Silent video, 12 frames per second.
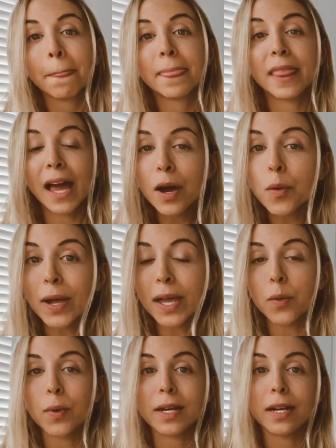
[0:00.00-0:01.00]
That way,
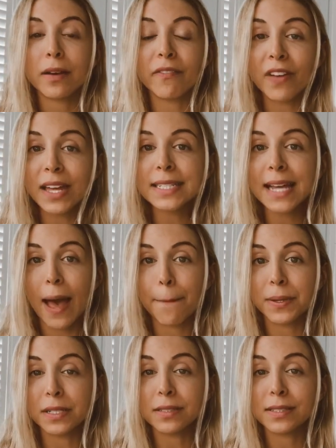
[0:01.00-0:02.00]
when an event
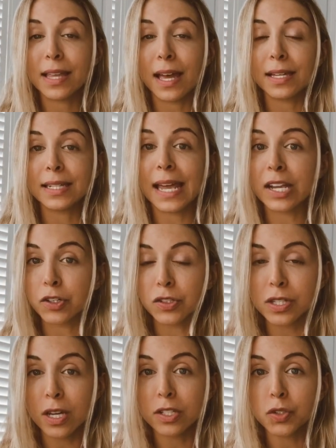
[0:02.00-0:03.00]
happens that
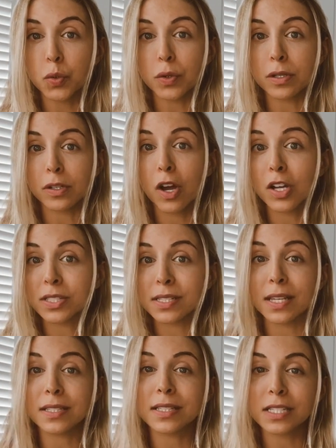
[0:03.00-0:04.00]
angers us or causes
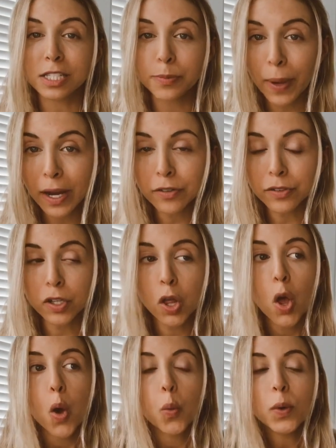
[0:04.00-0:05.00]
us to spiral,
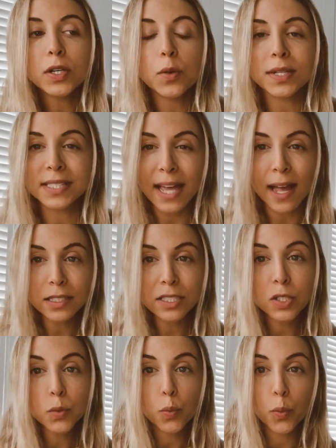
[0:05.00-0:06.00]
we know
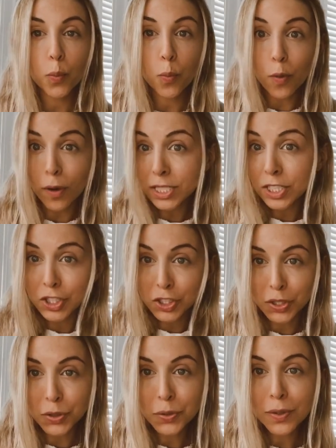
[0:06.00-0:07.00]
exactly what to
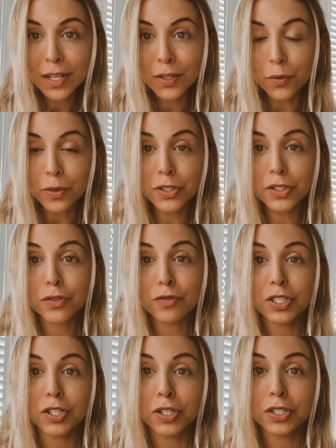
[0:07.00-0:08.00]
do in order to
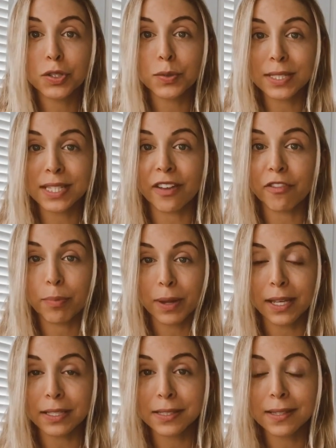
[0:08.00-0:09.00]
return to a safe
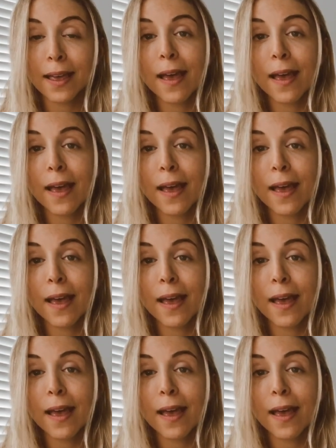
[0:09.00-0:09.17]
place.